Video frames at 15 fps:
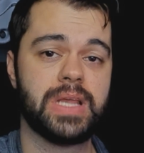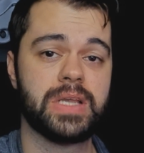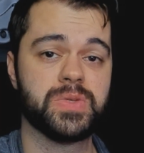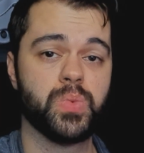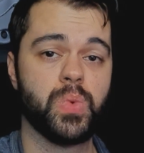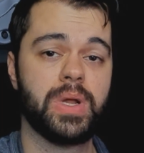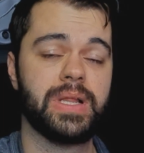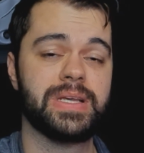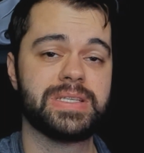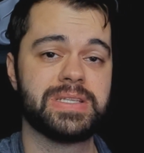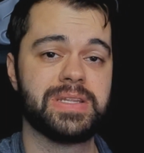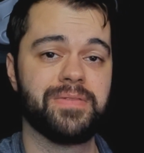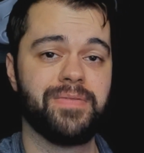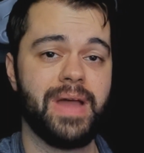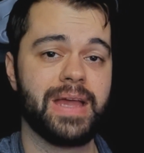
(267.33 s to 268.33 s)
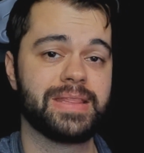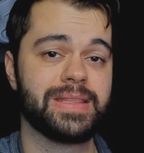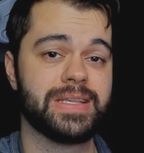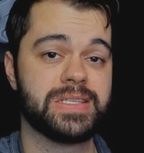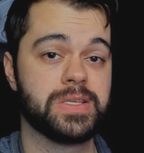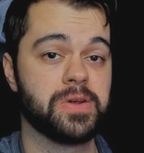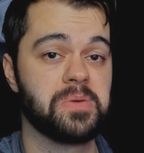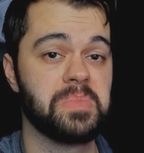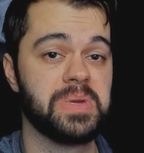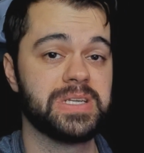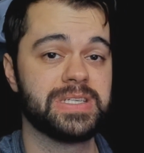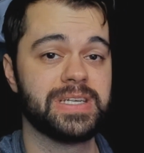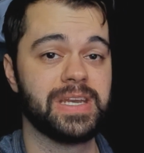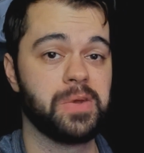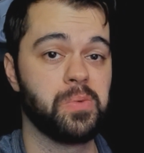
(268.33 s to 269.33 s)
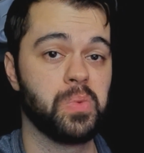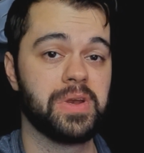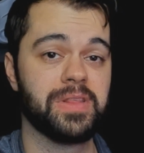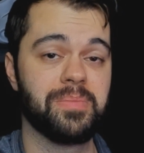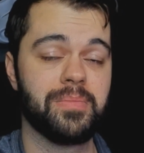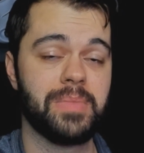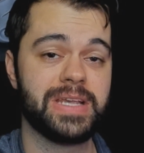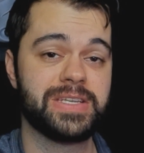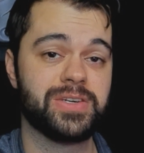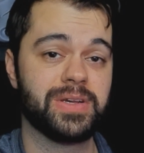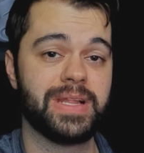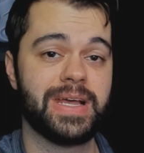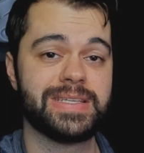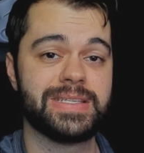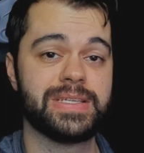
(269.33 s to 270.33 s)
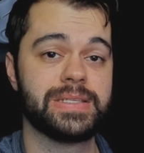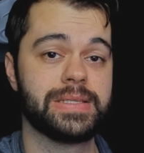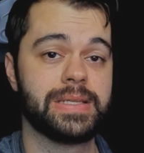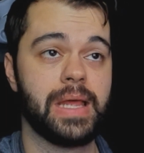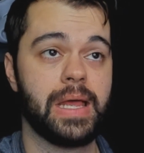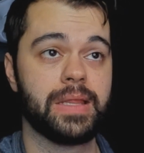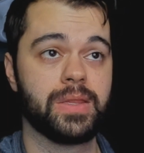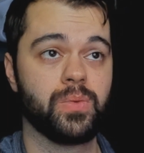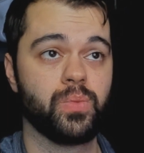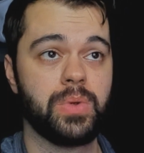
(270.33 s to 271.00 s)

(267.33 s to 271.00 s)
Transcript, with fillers: as well as the fact that Sarah mentioned in one of the masterclasses that